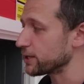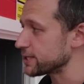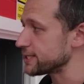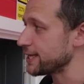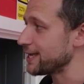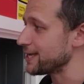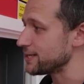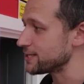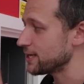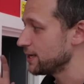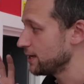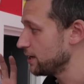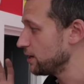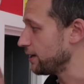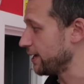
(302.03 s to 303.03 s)
because
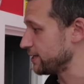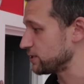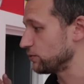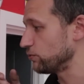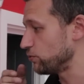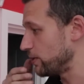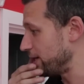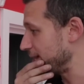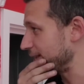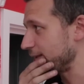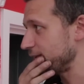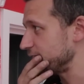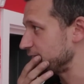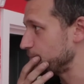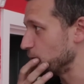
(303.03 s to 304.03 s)
it's a really
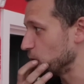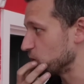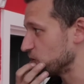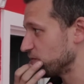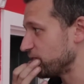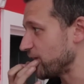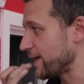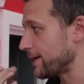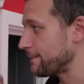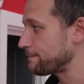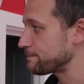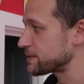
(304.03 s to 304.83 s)
easy board to fit.